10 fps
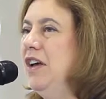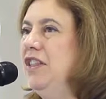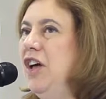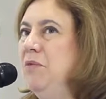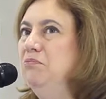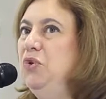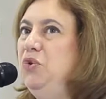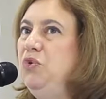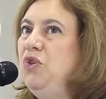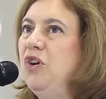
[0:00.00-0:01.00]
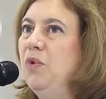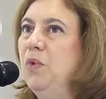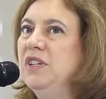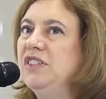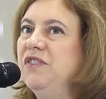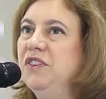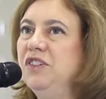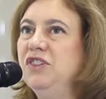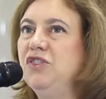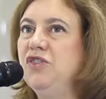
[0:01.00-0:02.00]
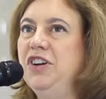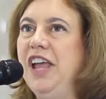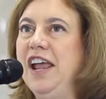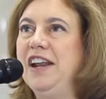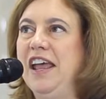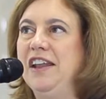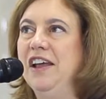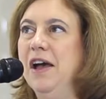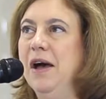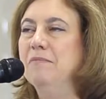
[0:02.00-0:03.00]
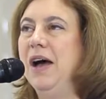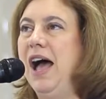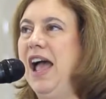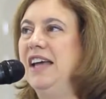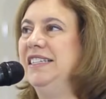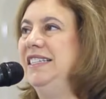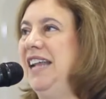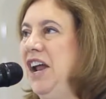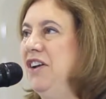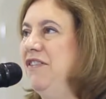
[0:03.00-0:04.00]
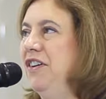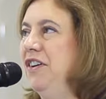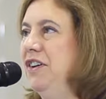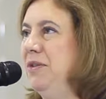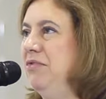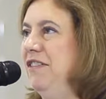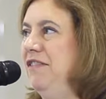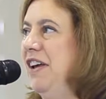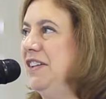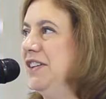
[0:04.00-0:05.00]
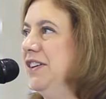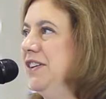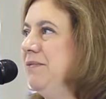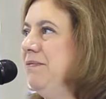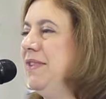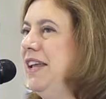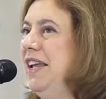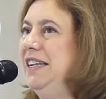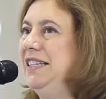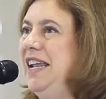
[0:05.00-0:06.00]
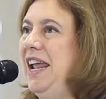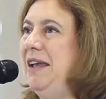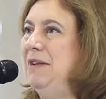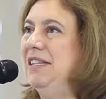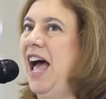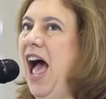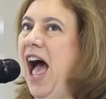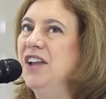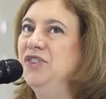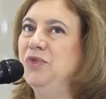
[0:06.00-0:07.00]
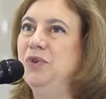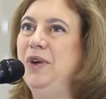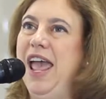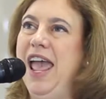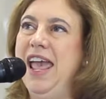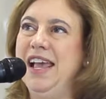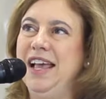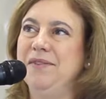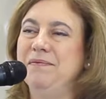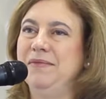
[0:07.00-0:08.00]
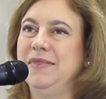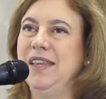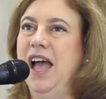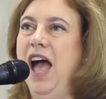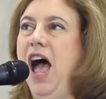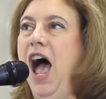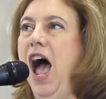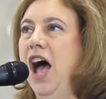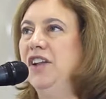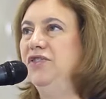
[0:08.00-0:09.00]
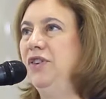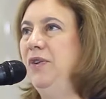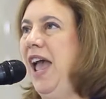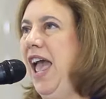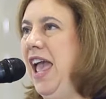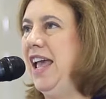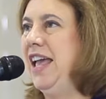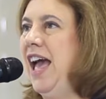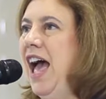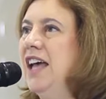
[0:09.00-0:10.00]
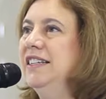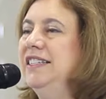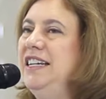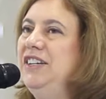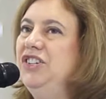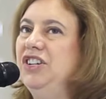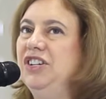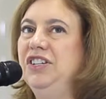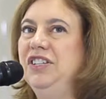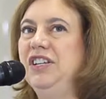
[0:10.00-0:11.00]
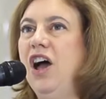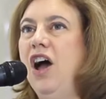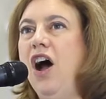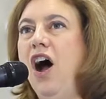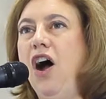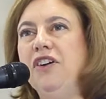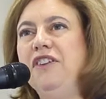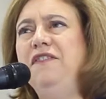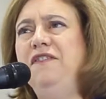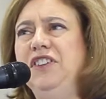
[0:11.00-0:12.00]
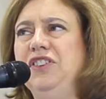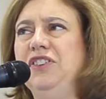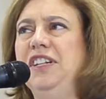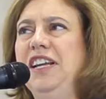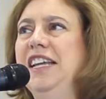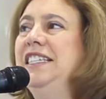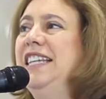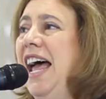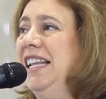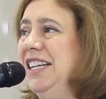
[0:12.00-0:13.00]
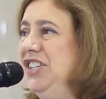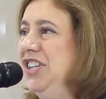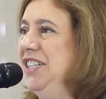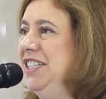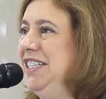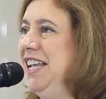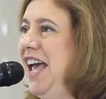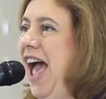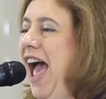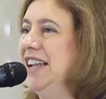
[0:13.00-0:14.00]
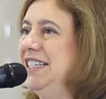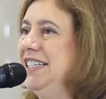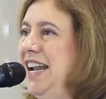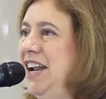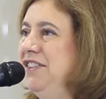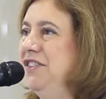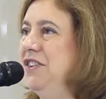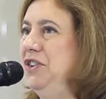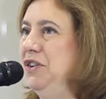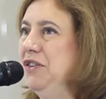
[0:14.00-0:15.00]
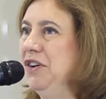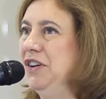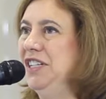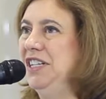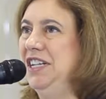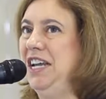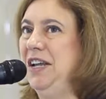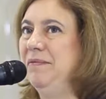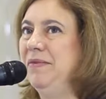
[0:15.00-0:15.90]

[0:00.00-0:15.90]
The MOOC was first created by a Stanford professor. His name is Andrew Ng. Andrew Ng teaches artificial intelligence at Stanford University,